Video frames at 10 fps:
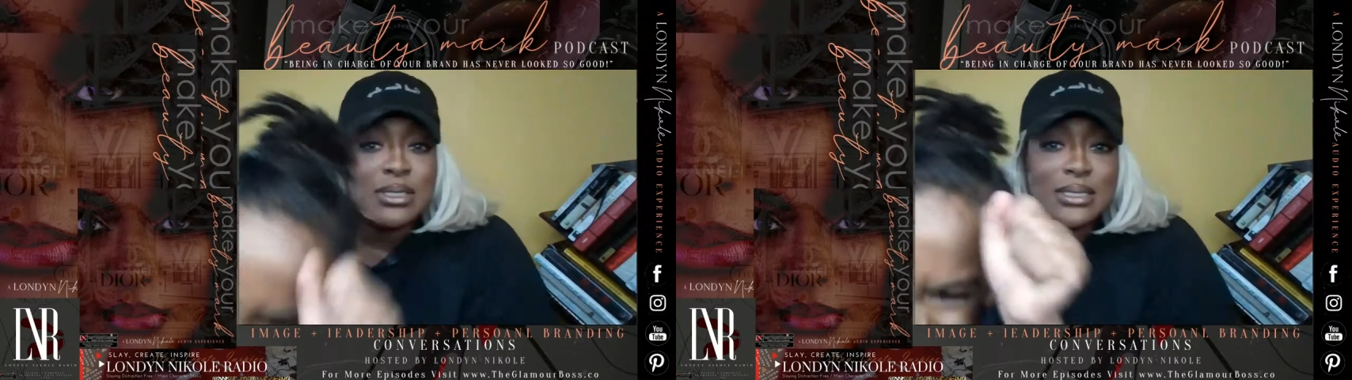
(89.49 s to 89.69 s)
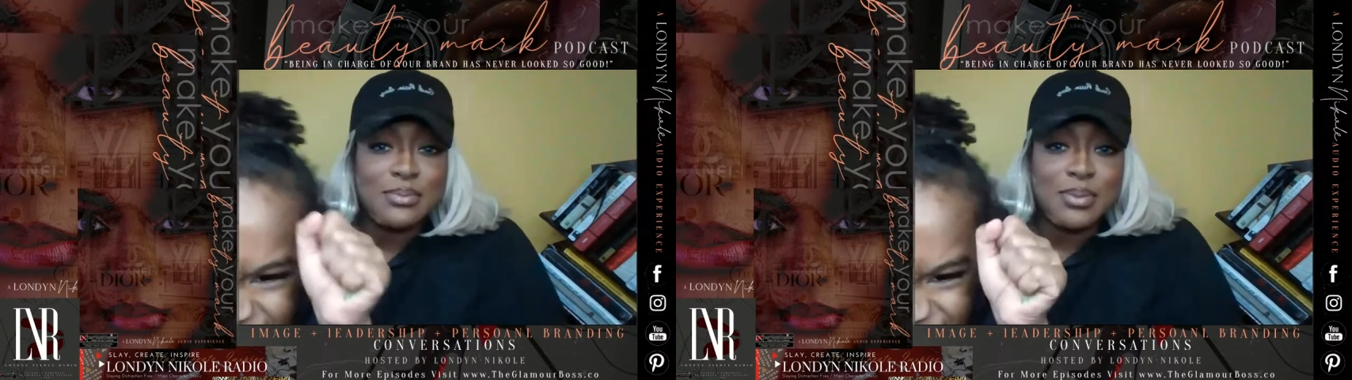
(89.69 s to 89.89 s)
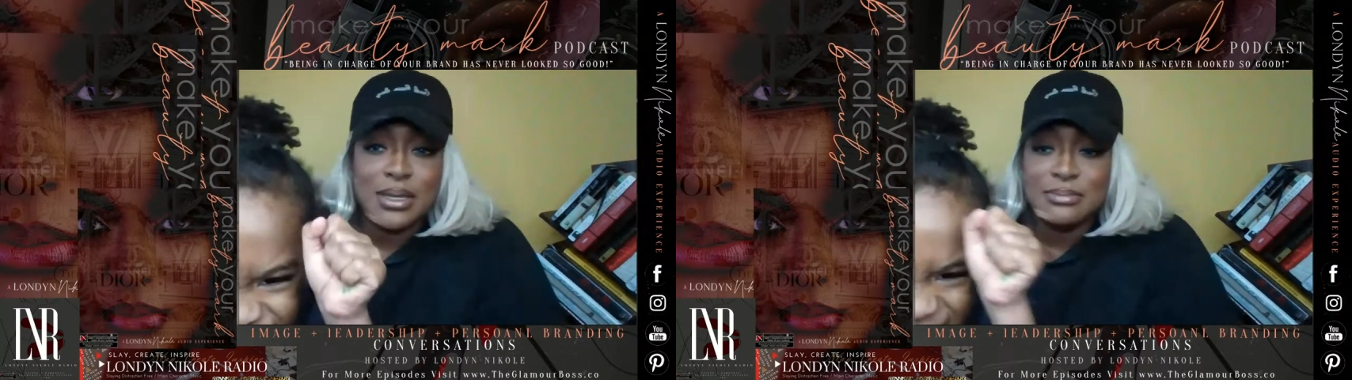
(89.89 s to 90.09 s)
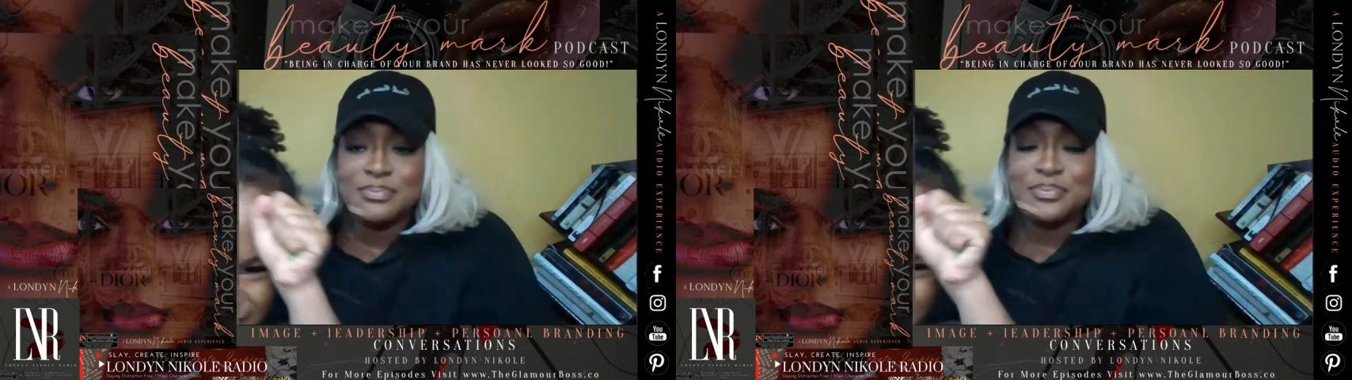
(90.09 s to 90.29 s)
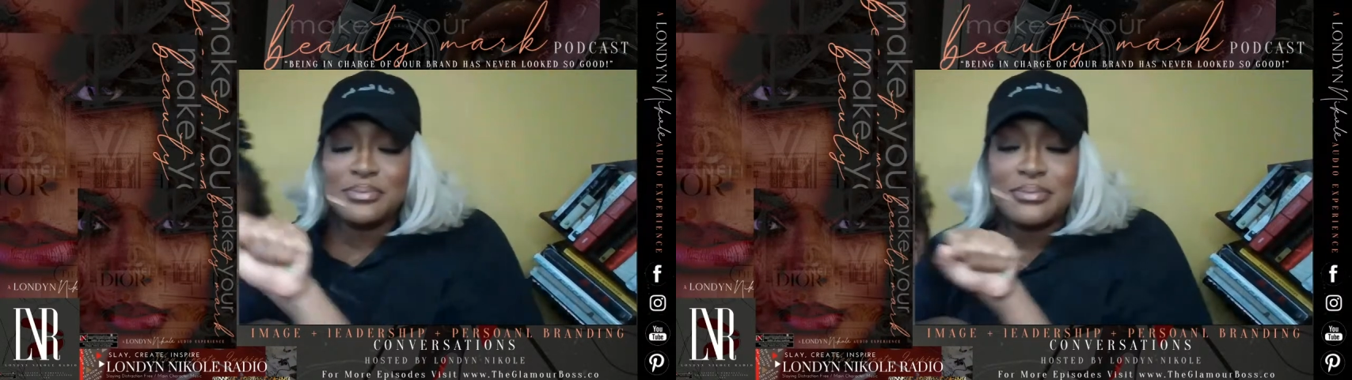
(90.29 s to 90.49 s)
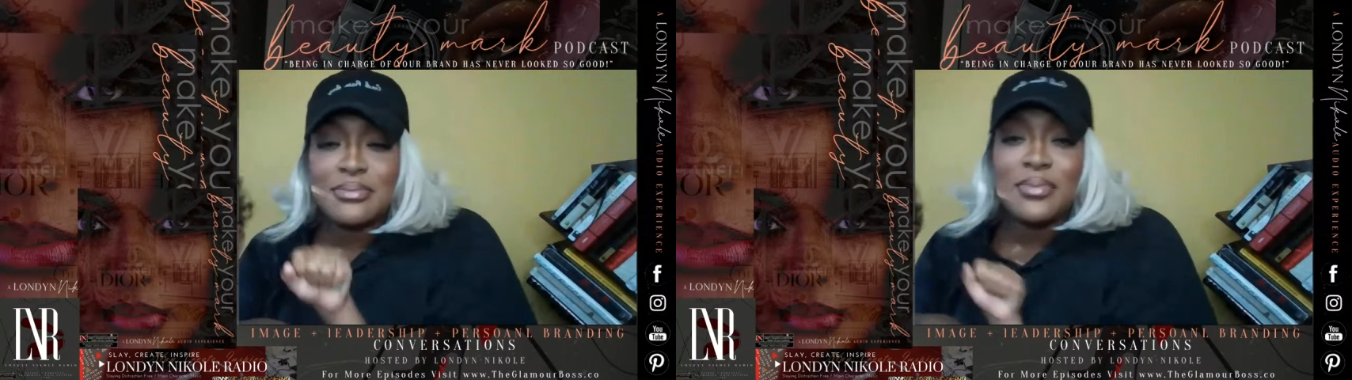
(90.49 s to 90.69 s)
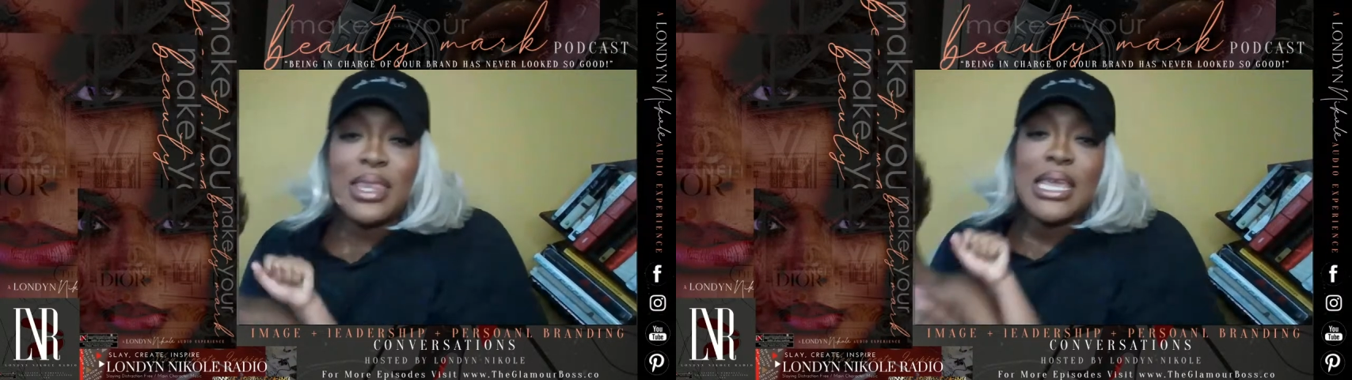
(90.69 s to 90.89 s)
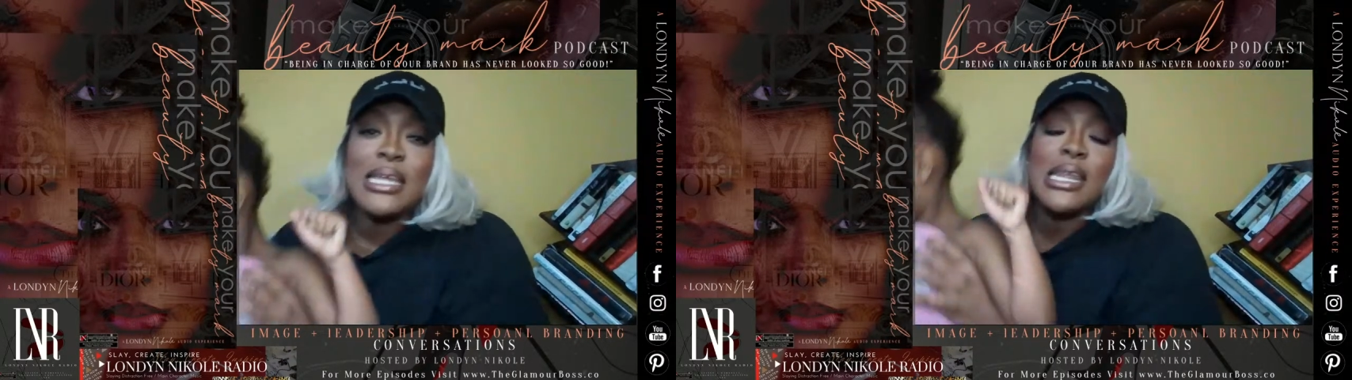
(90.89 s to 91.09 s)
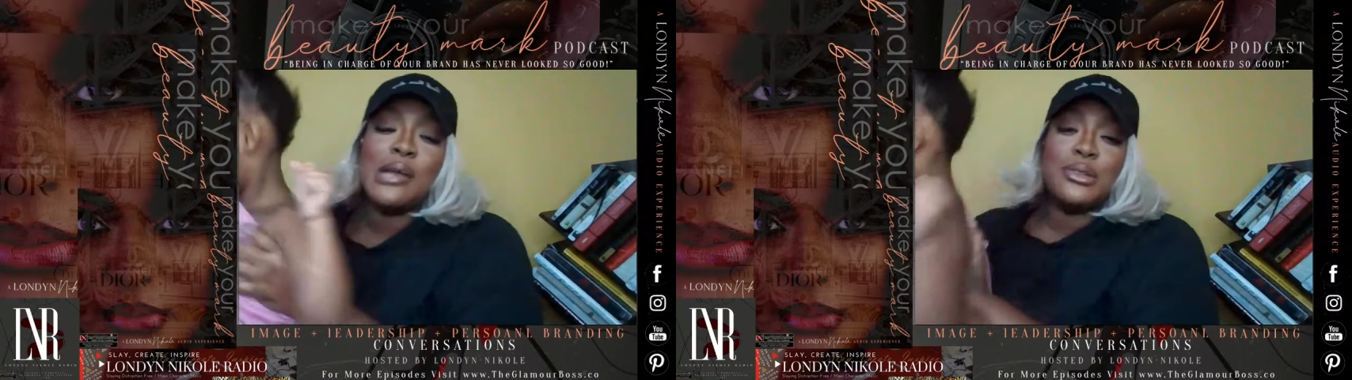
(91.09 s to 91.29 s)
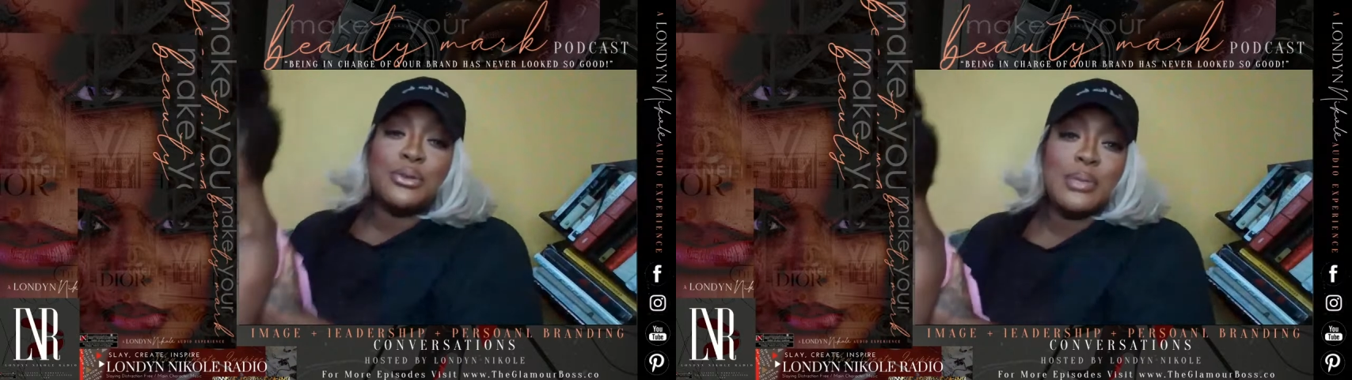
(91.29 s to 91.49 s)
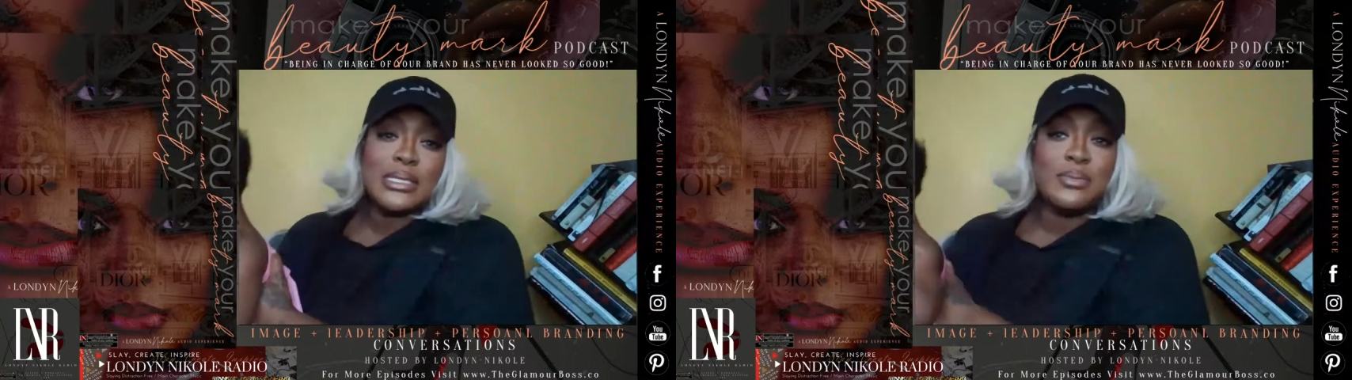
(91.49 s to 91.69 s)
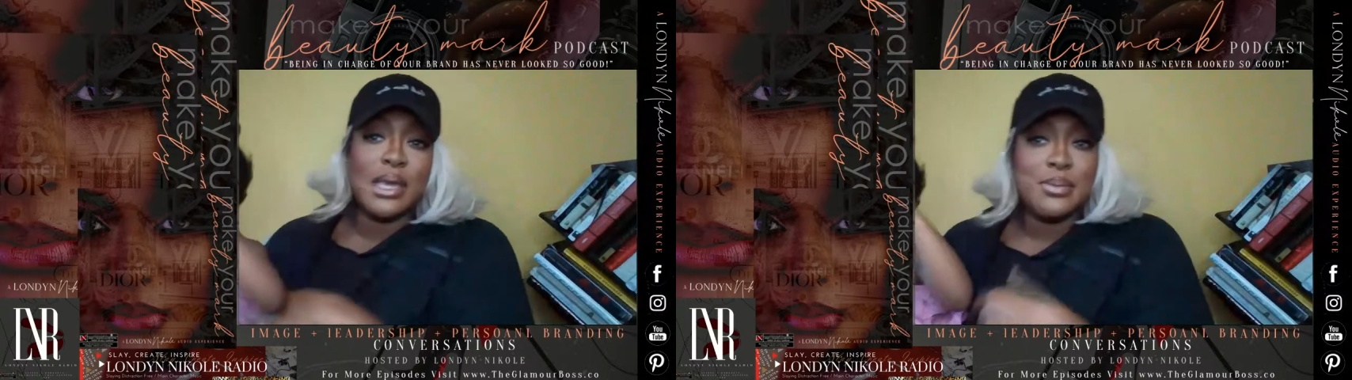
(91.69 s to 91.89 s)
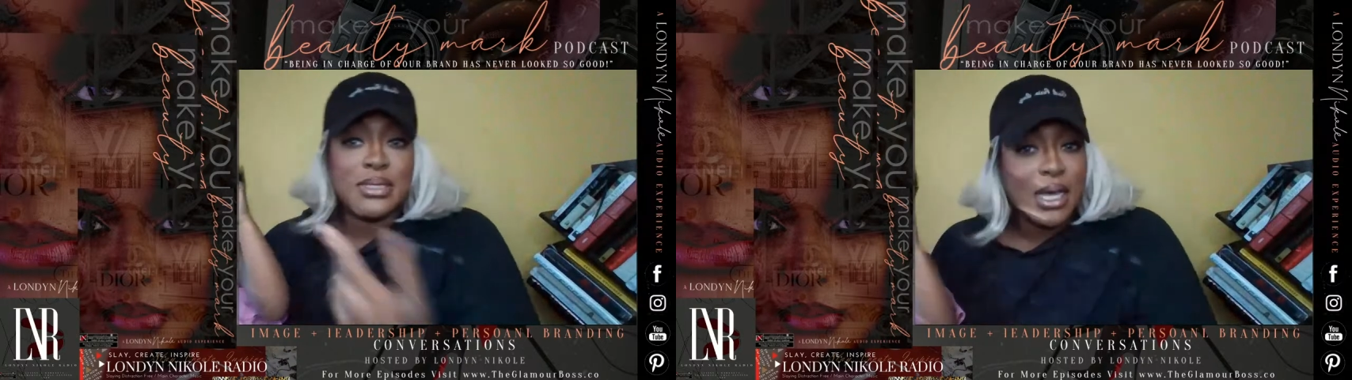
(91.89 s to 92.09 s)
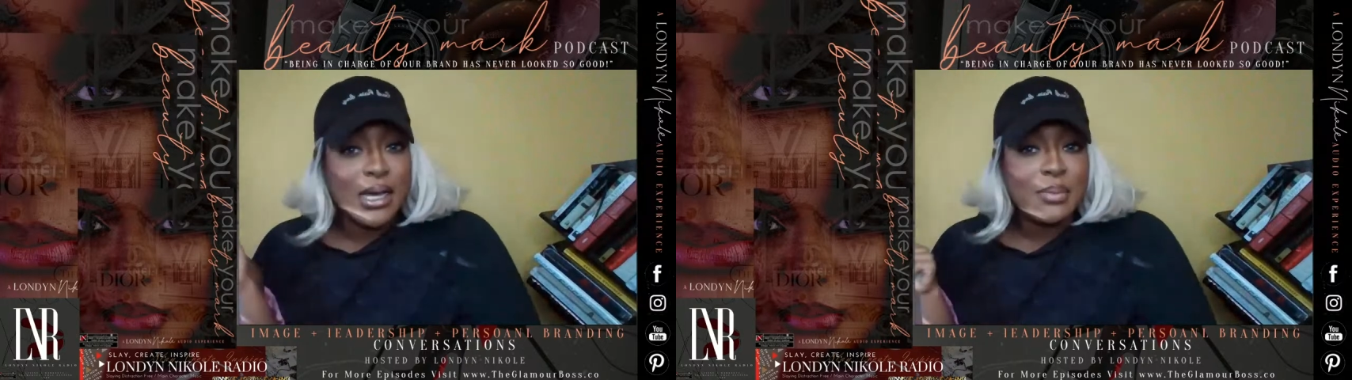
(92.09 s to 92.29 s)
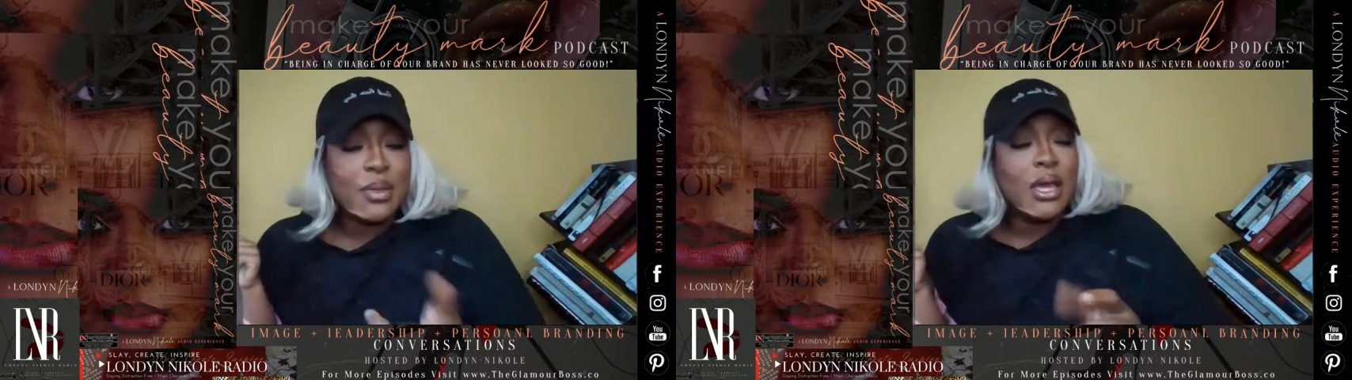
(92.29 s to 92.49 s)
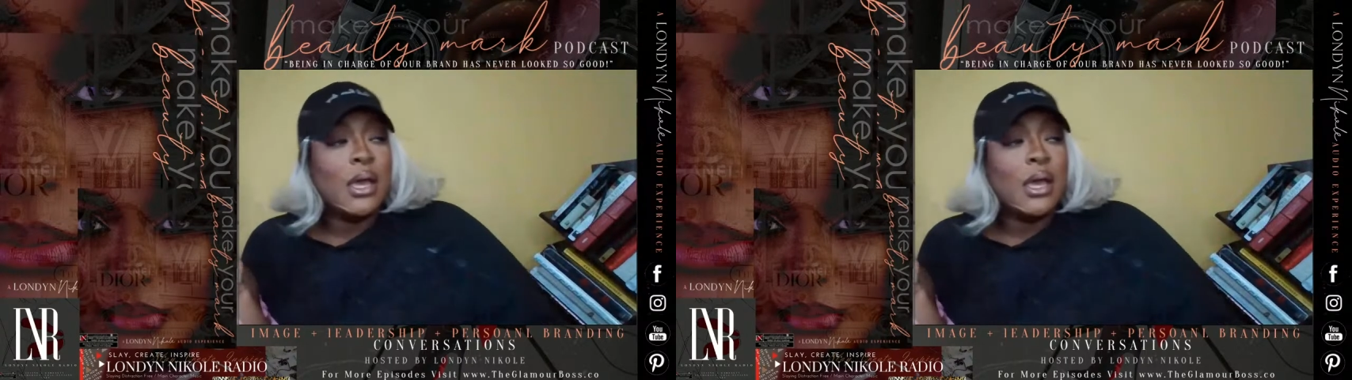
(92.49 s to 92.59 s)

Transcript: sleeping and now Little Miss Ma'am is up.